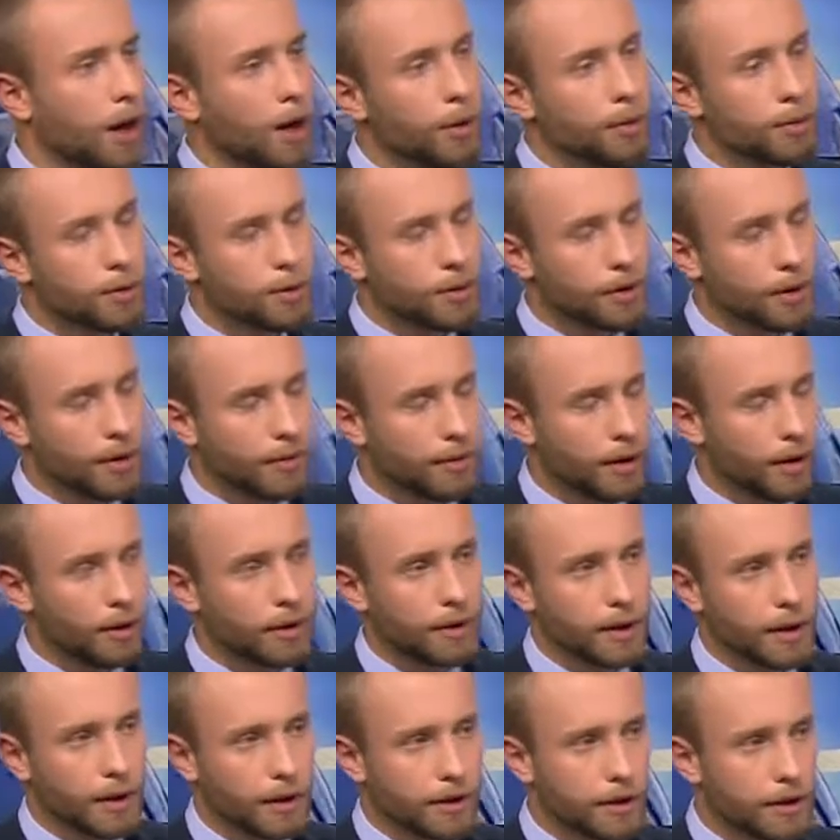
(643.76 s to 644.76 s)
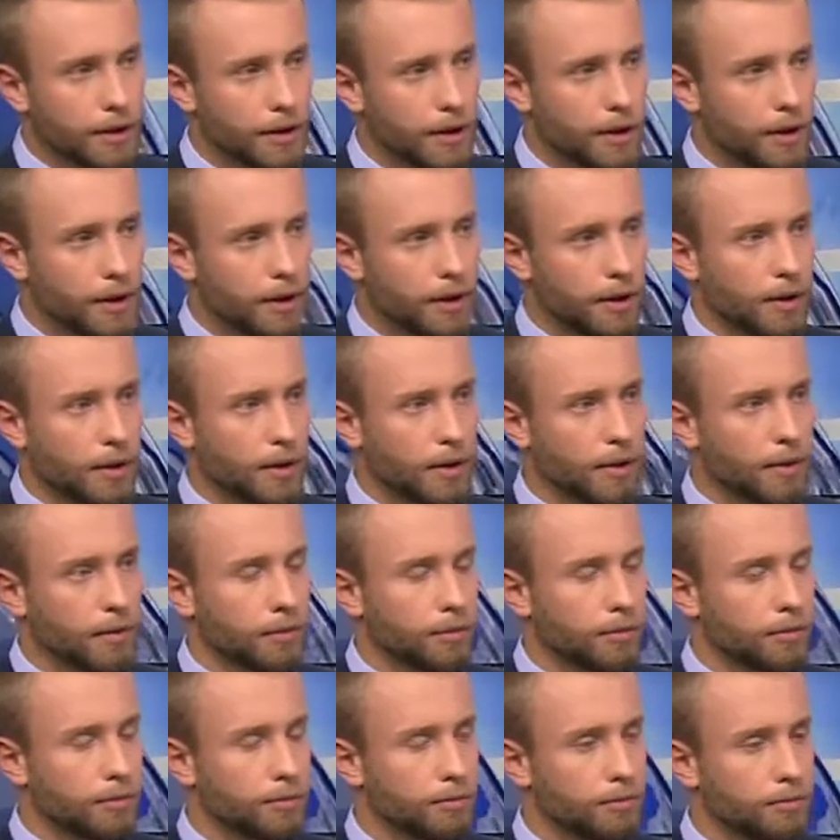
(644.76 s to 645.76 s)
How would you evaluate the
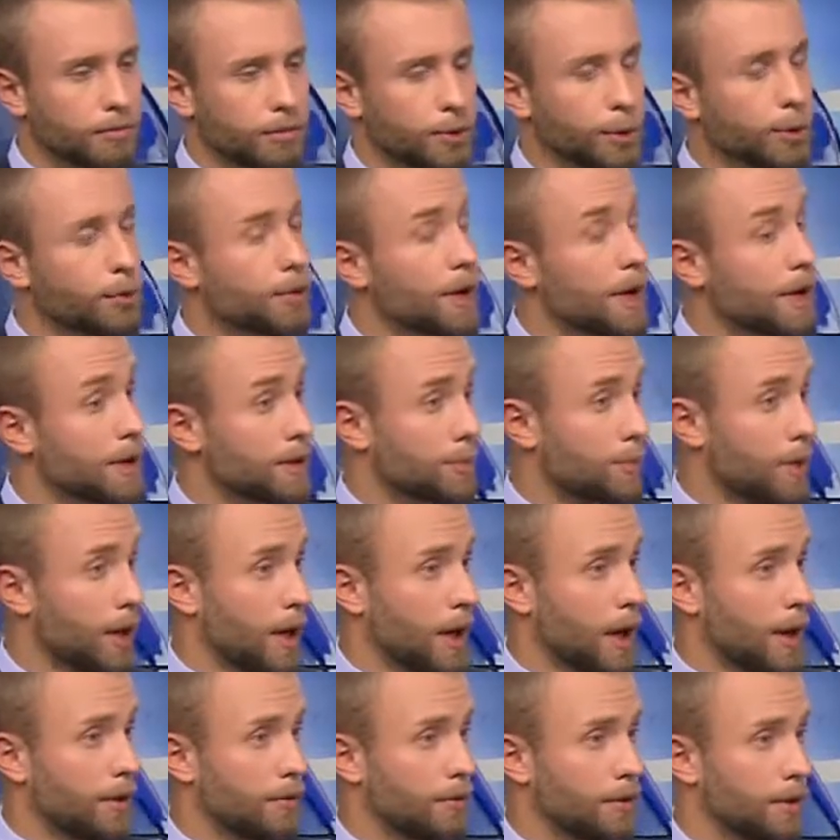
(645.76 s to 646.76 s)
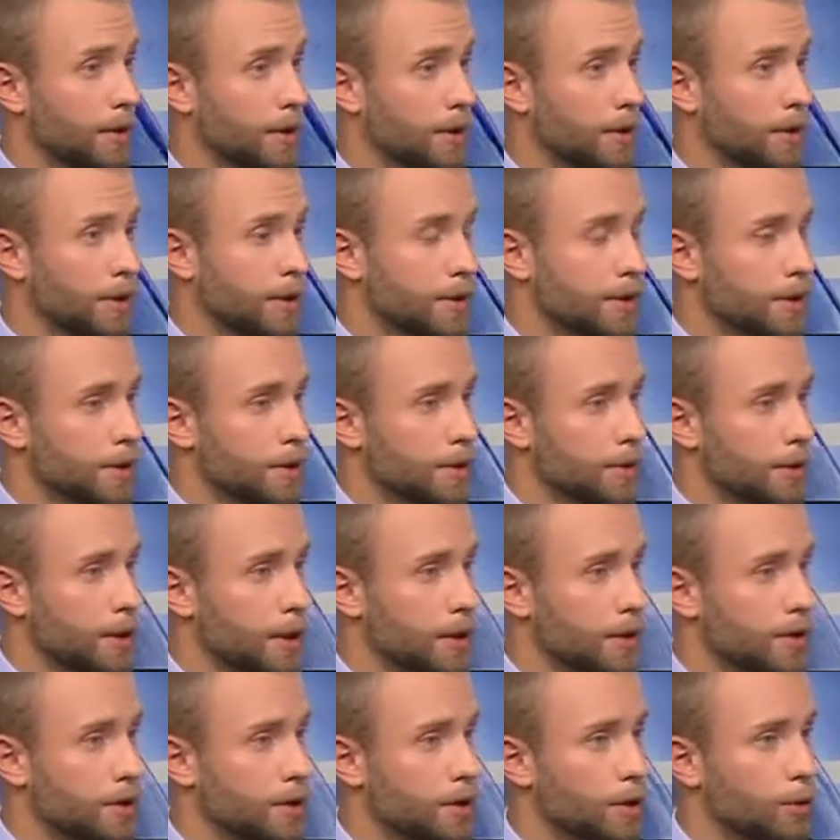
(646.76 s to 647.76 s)
Ukraine's behavior in this
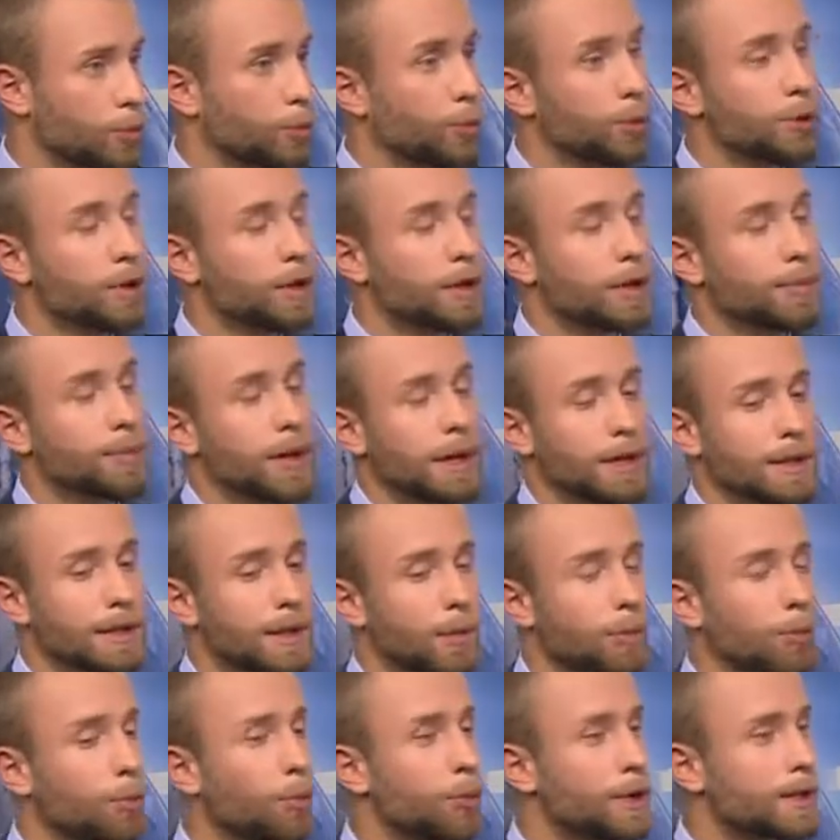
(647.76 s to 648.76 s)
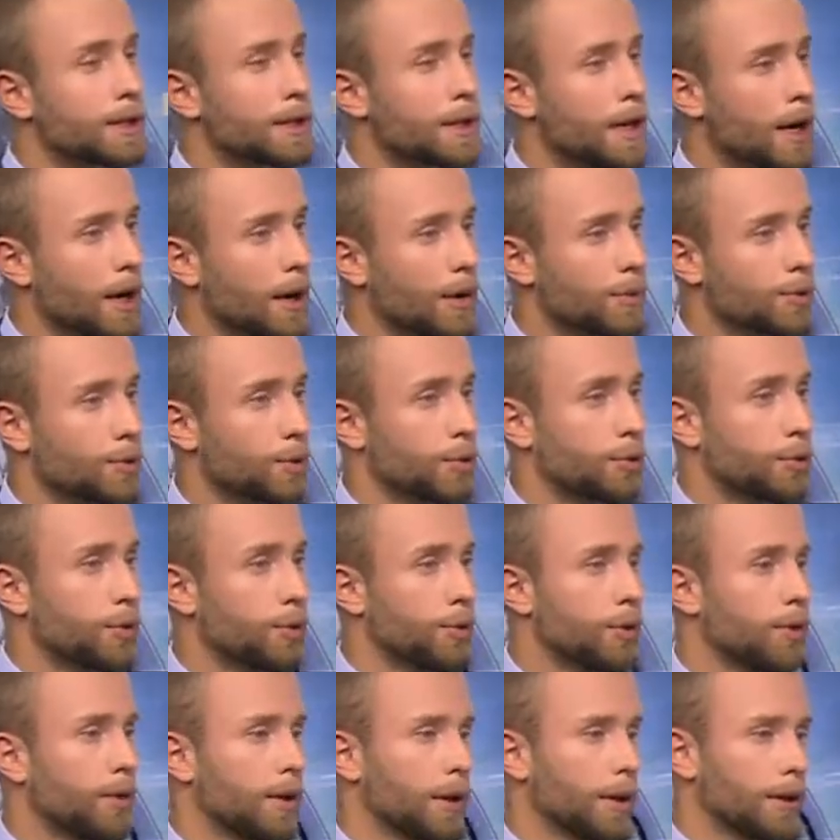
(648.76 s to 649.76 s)
situation? Would you expect some more steps, or
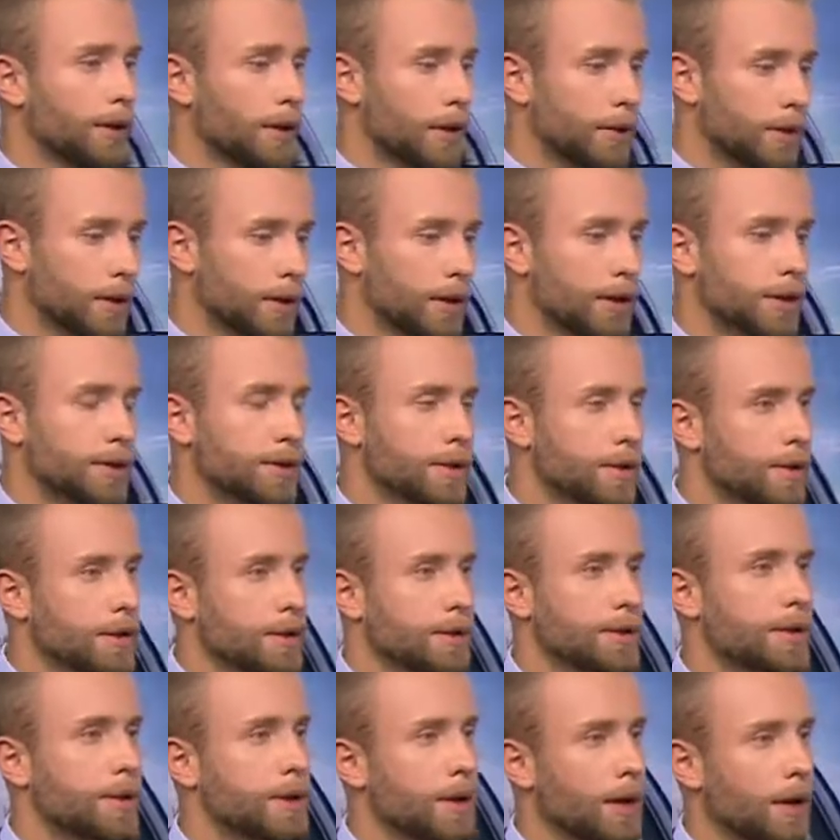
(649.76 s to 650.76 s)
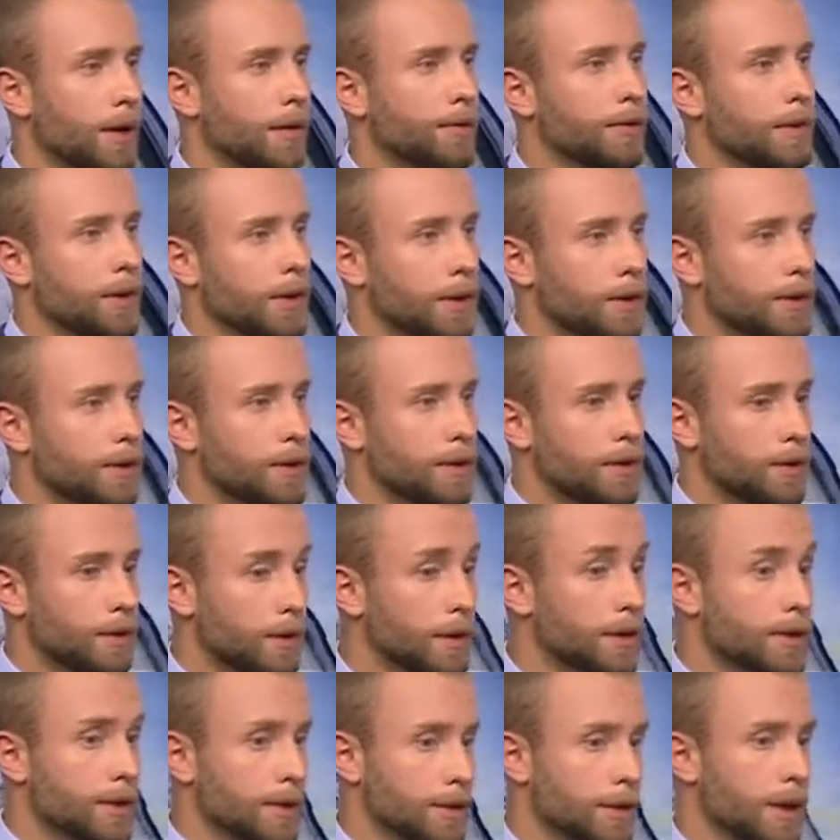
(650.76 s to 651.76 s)
do you think that this is enough, that
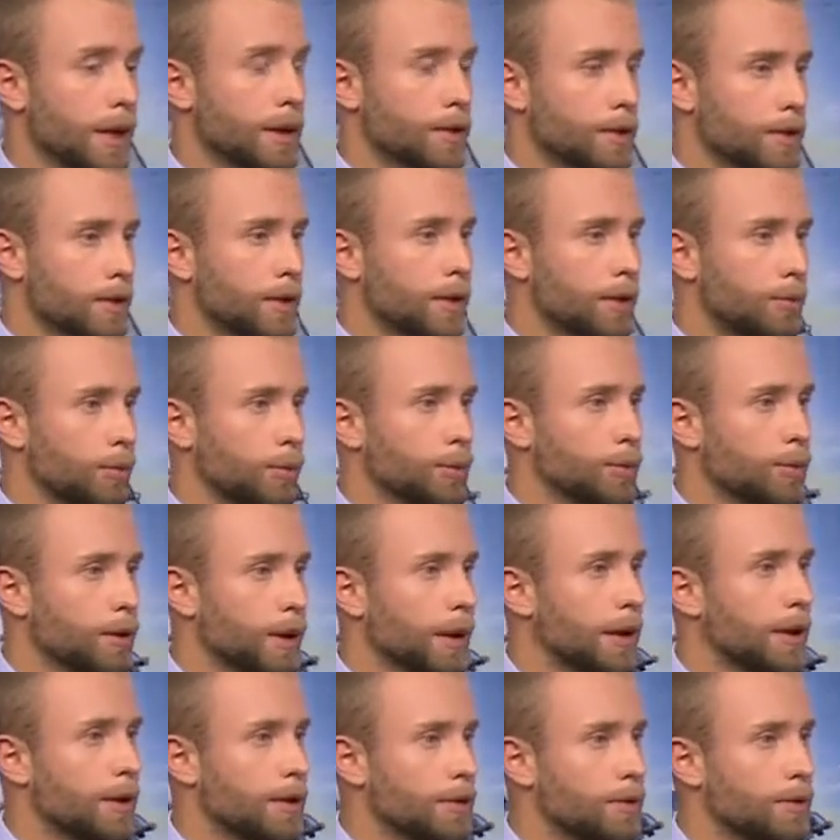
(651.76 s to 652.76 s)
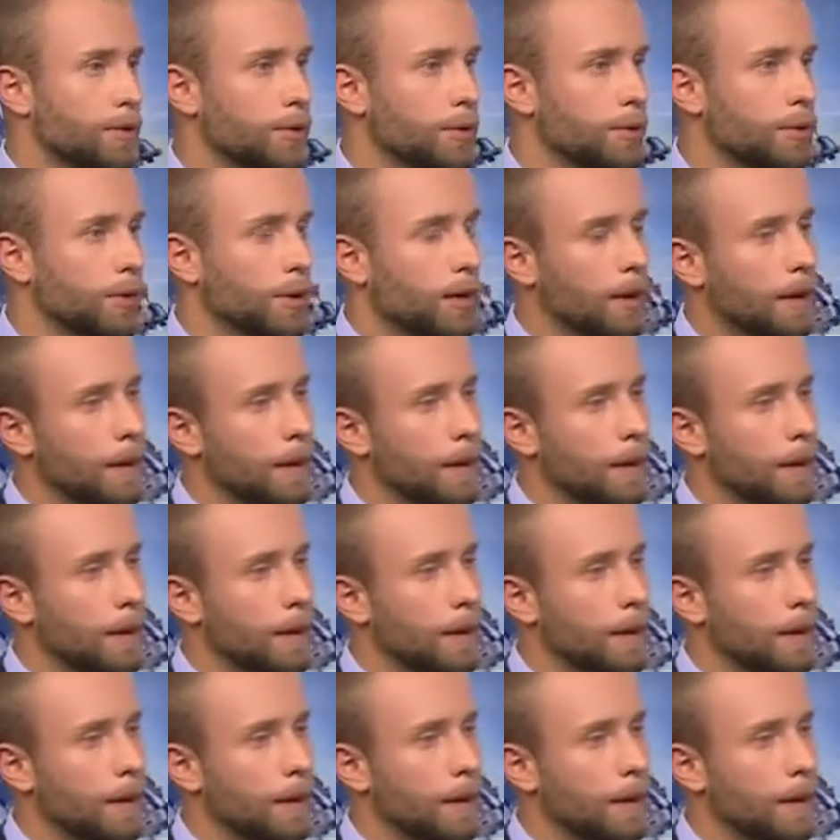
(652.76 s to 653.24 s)
this is actually what we can do?